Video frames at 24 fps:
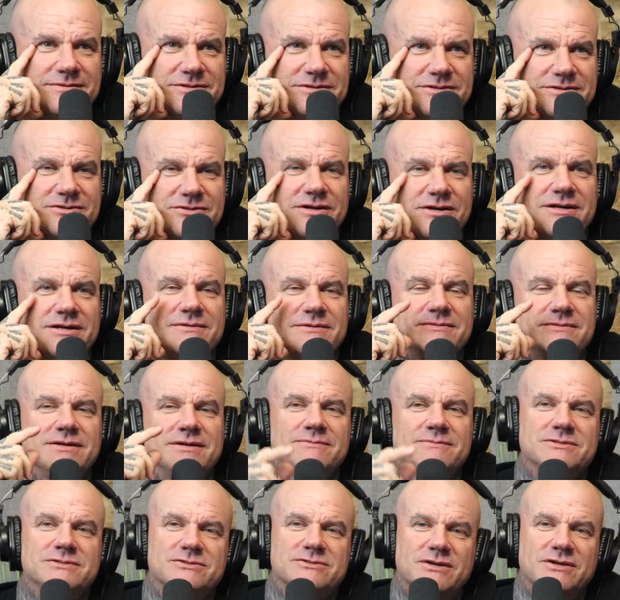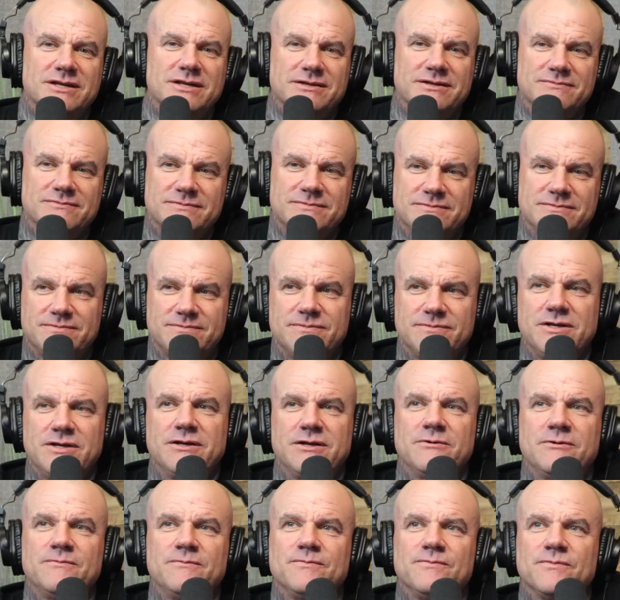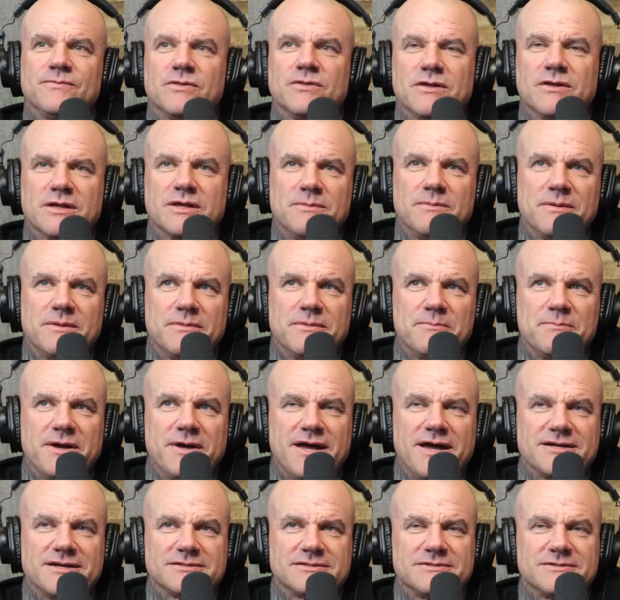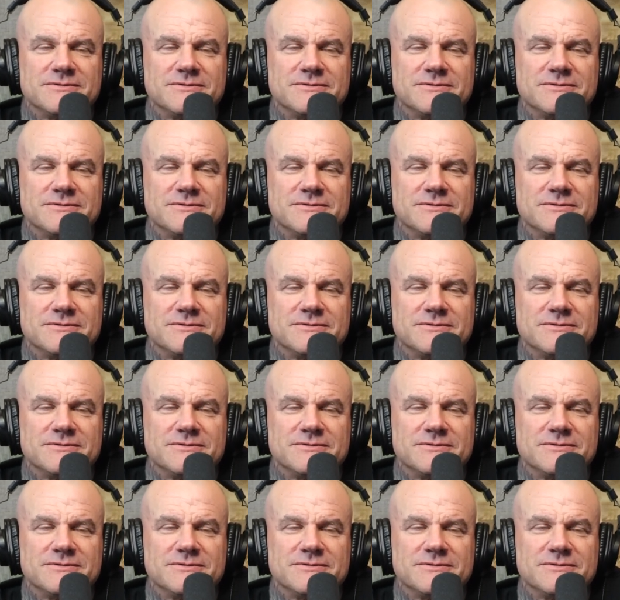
just trying to, you know, think about my past.